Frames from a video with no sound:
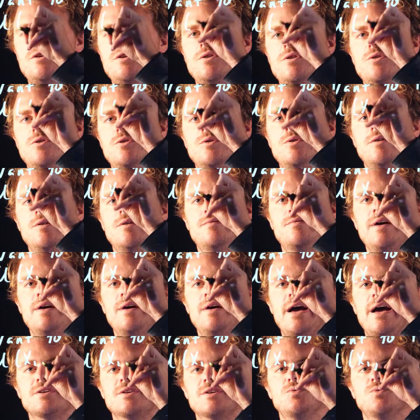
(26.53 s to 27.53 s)
of
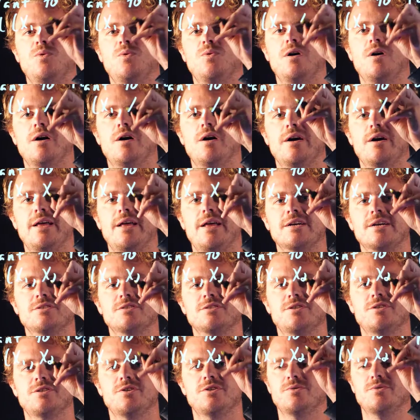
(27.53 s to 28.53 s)
x1,
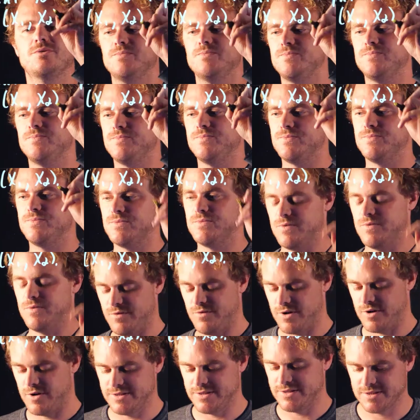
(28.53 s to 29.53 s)
x2, for
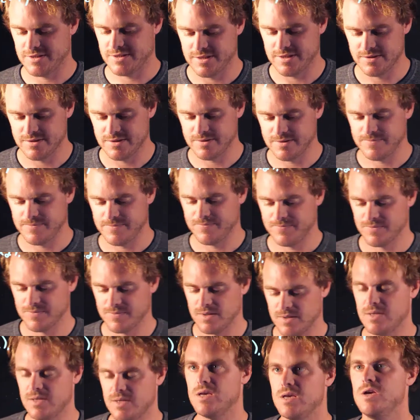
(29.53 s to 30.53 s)
instance.
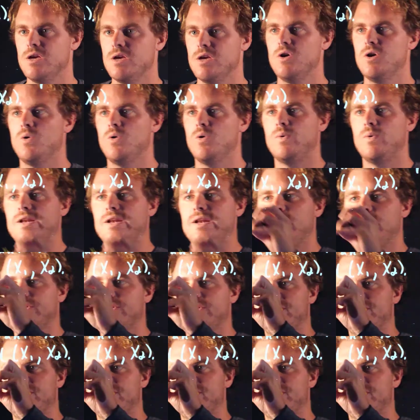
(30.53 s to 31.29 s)
We know that the